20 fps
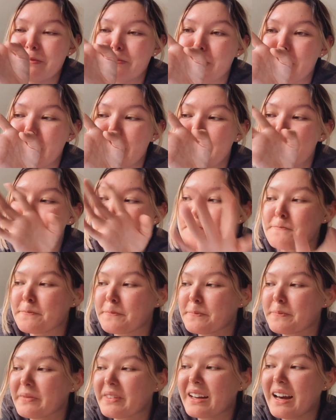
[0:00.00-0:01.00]
but
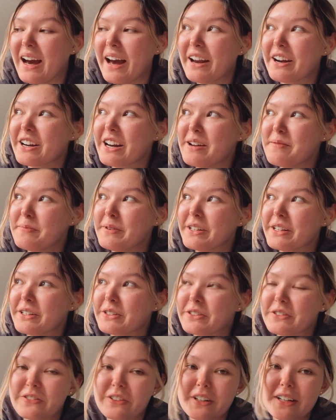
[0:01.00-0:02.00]
I don't have
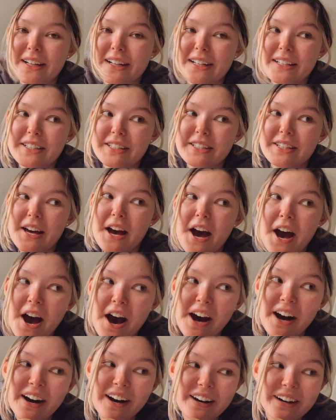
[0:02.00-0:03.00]
pillows for it. So
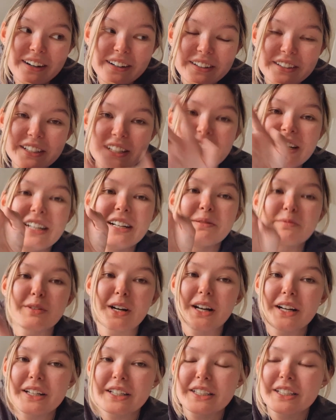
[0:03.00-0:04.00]

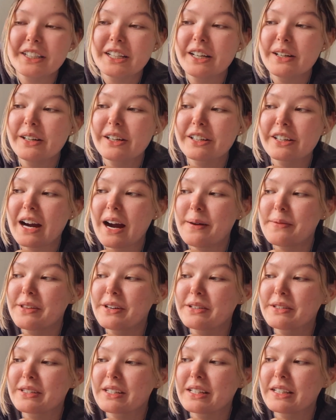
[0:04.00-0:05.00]
probably gonna go and grab
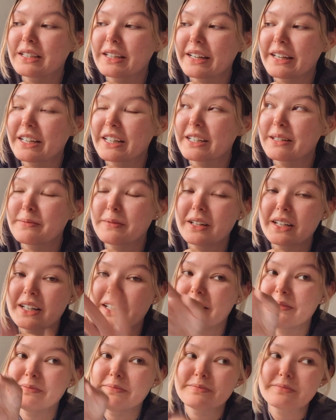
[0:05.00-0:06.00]
those later. But
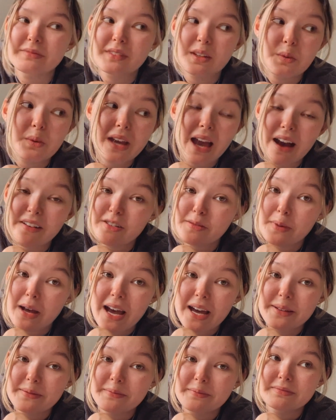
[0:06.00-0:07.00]
we have a
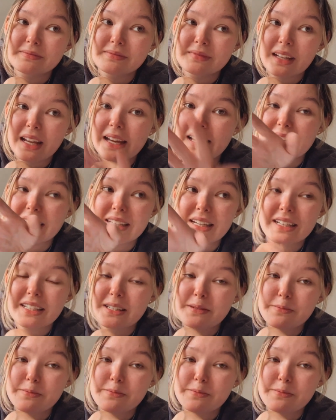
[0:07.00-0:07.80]
bed. And it isn't